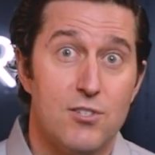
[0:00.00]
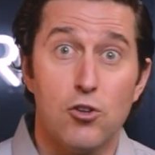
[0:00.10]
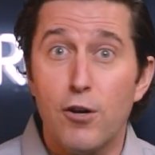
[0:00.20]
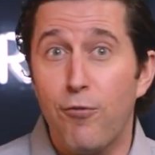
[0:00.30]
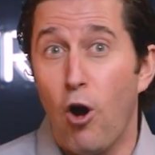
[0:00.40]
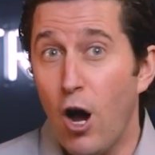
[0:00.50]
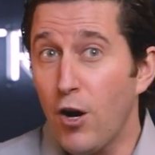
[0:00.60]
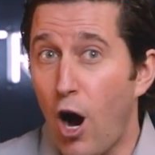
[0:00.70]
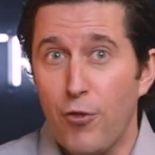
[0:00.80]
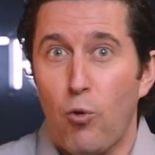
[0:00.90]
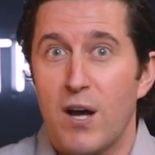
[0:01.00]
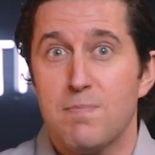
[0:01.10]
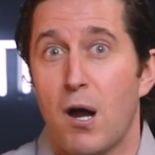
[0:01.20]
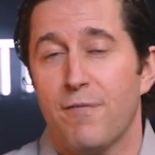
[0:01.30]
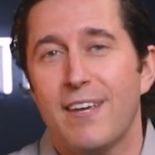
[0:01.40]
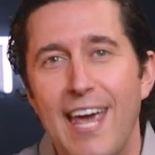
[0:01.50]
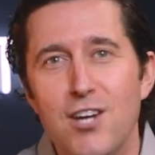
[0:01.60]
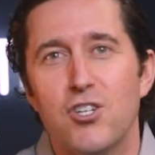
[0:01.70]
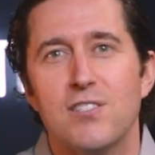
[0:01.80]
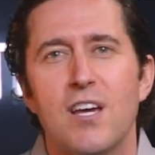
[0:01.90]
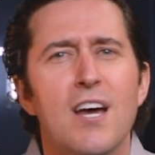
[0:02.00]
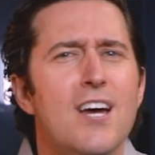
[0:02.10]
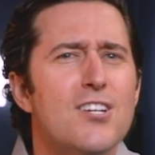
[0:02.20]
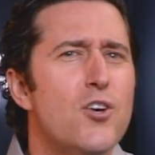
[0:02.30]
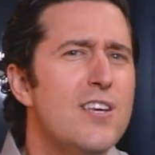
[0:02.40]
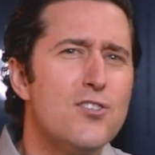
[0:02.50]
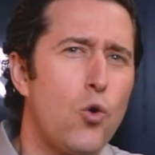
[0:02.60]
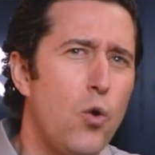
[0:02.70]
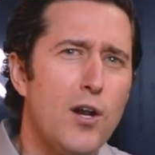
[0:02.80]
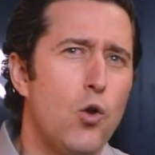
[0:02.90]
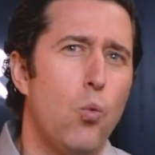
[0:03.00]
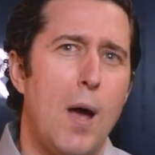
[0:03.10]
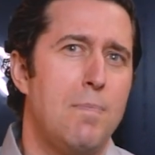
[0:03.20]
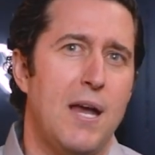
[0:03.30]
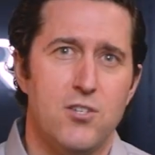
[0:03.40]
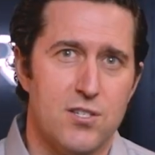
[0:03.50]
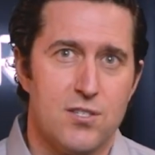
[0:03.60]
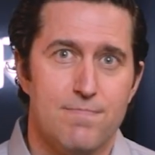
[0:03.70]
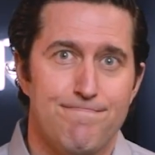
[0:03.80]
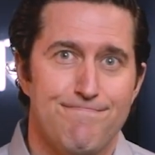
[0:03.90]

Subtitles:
to look for unauthorized modifications to these critical web pages.